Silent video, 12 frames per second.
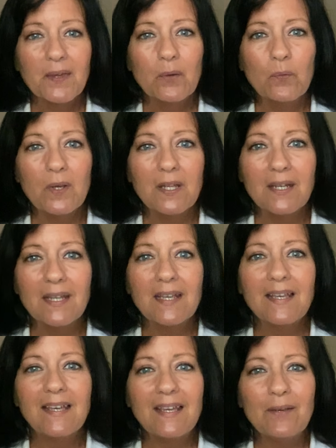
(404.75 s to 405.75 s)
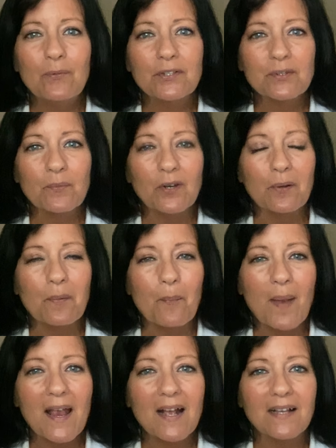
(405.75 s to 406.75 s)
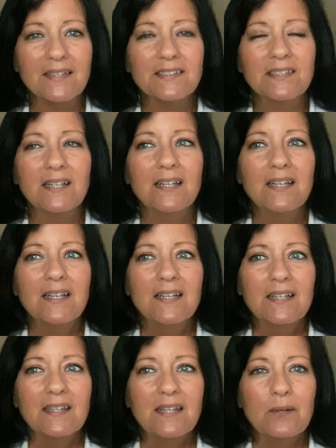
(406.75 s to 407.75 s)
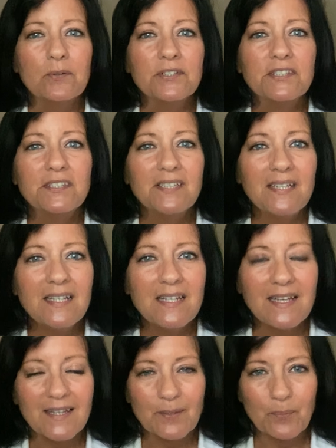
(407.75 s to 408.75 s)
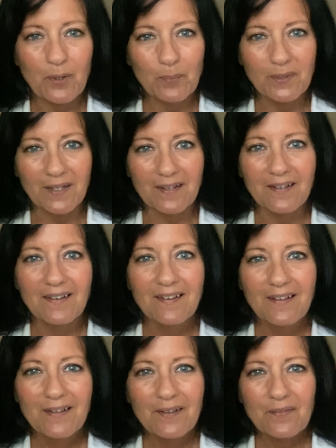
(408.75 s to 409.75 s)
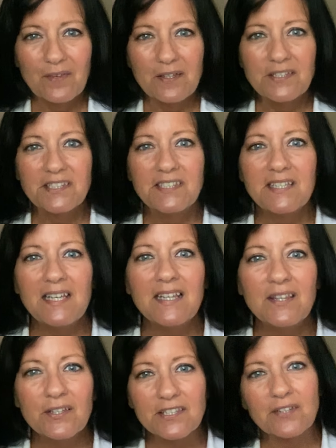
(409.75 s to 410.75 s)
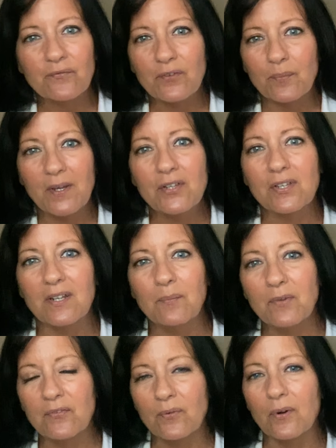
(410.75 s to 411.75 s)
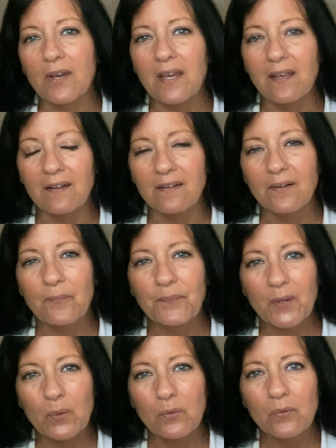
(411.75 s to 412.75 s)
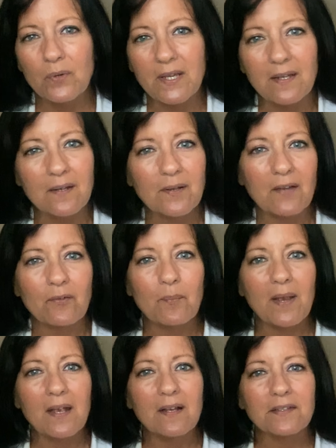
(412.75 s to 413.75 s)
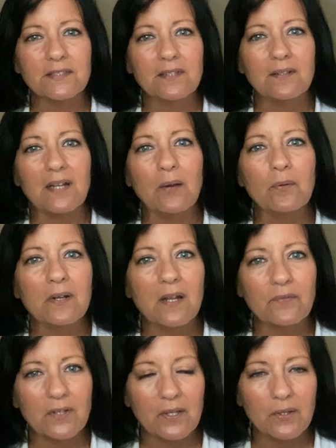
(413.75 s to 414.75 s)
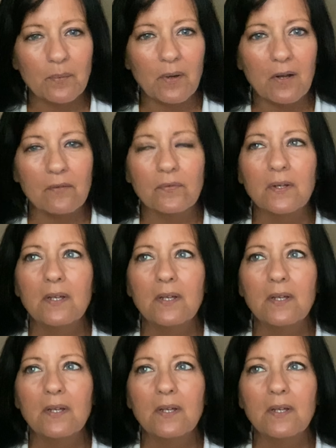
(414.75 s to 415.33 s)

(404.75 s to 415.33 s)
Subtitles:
when he wasn't wearing a mask, they were seeding the public. They seed this information in beforehand. Oh, he didn't have a mask. Now we're going to have to kill him off.